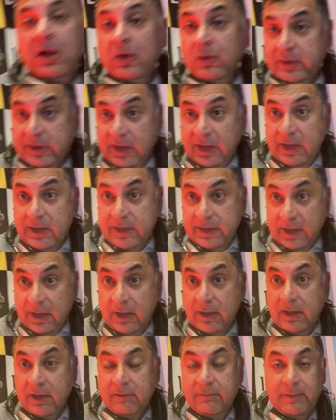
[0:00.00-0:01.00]
Okay, yeah,
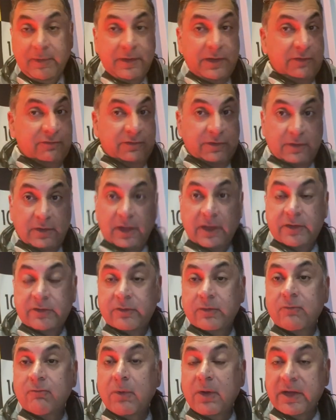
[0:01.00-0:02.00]
I mean, if you'd like
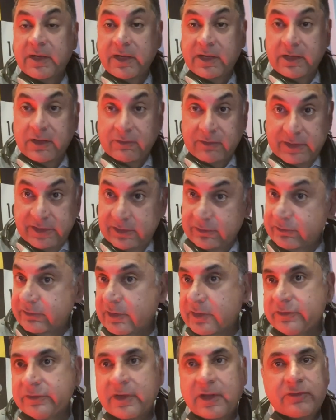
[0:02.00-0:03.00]
to, working in a radio
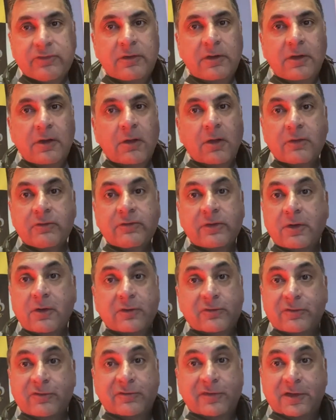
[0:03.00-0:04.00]
station has lots and
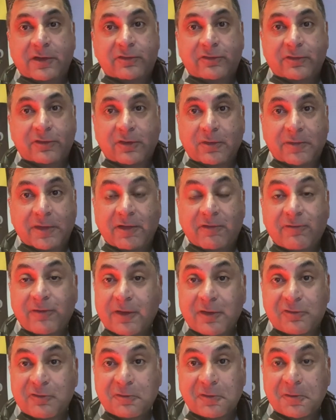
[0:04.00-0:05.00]
lots of things to do with it.
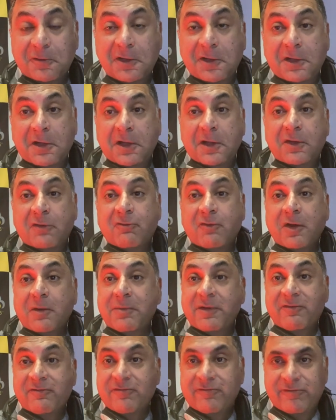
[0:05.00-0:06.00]
First of all, you've got to
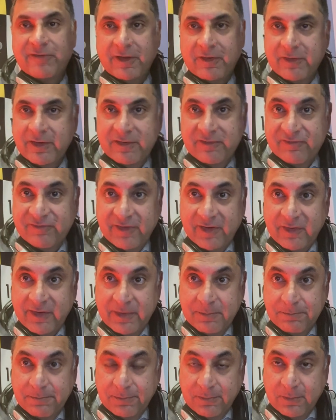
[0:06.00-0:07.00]
be very,
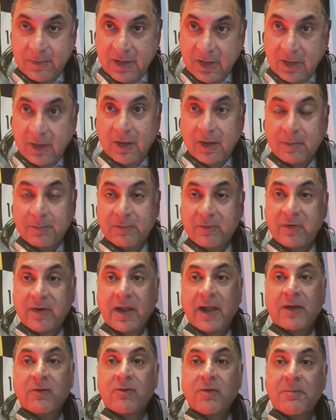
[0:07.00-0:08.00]
very calm
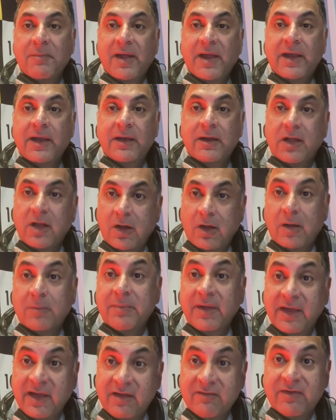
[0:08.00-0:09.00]
and remain calm,
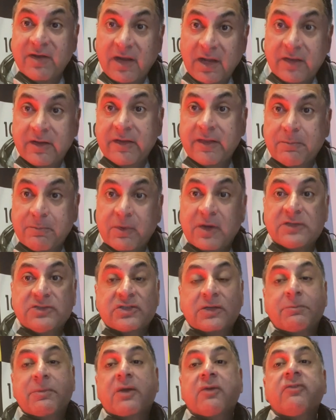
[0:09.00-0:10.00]
even under the pressure,
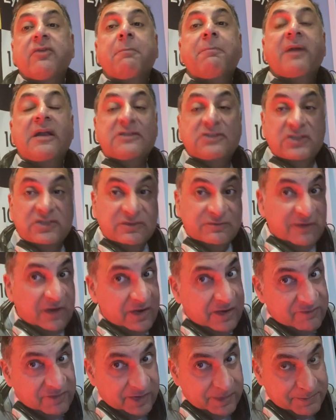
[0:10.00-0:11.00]
because the pressure is
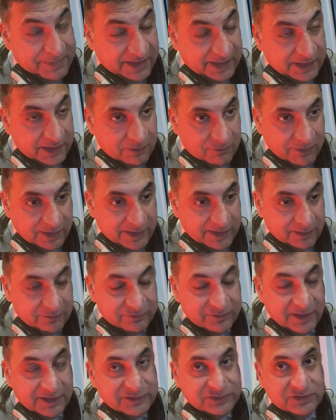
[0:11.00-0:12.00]
very, very big in a radio
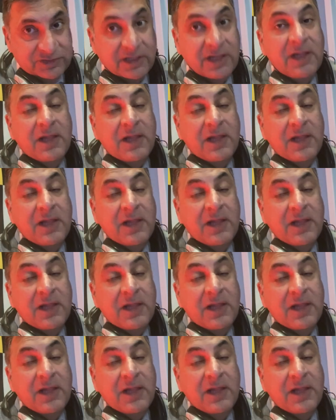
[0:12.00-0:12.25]
station.